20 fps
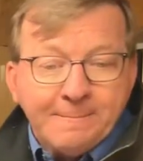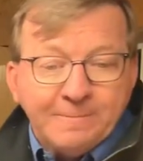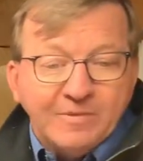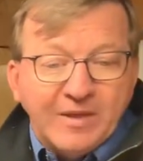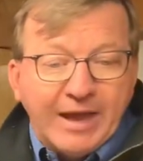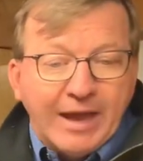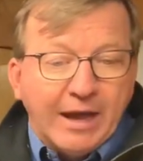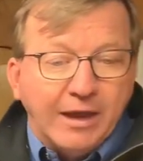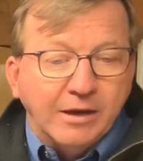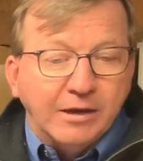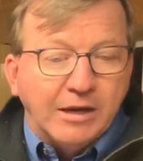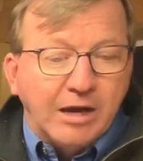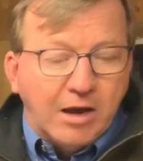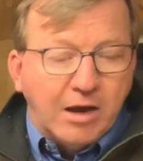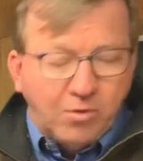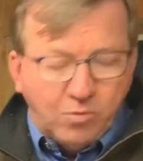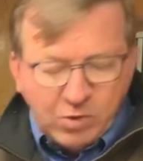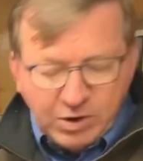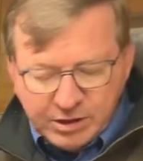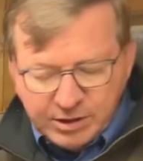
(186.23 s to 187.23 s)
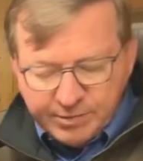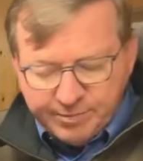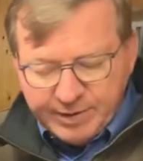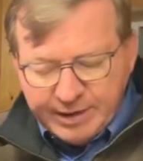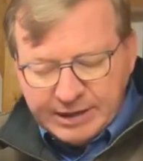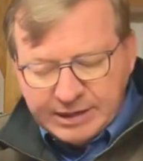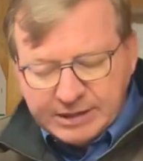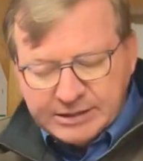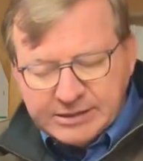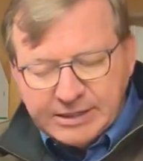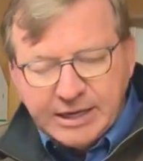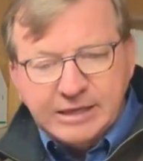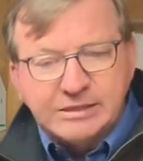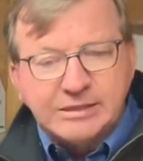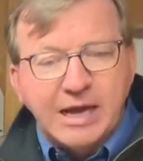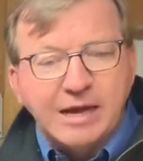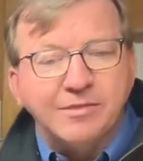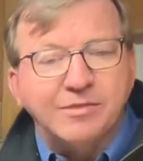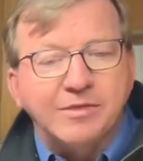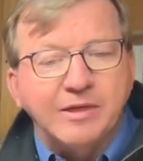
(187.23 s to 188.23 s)
And one of the biggest things
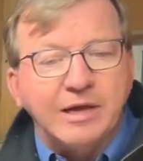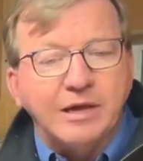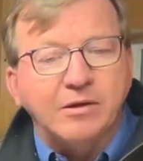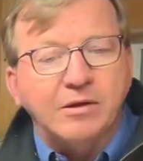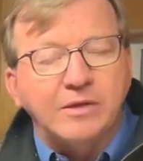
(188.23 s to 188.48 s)
I think